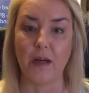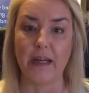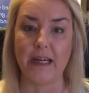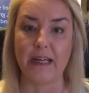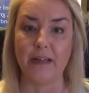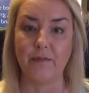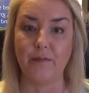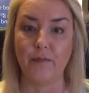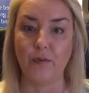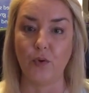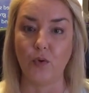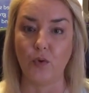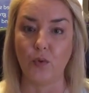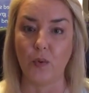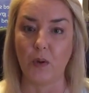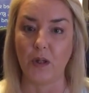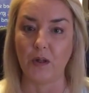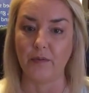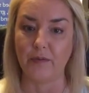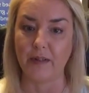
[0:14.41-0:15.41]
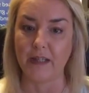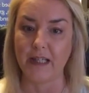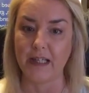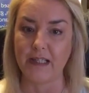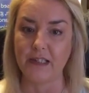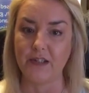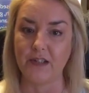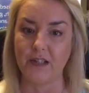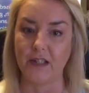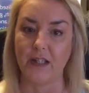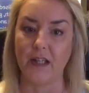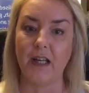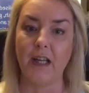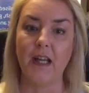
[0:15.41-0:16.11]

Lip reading: a full qualification.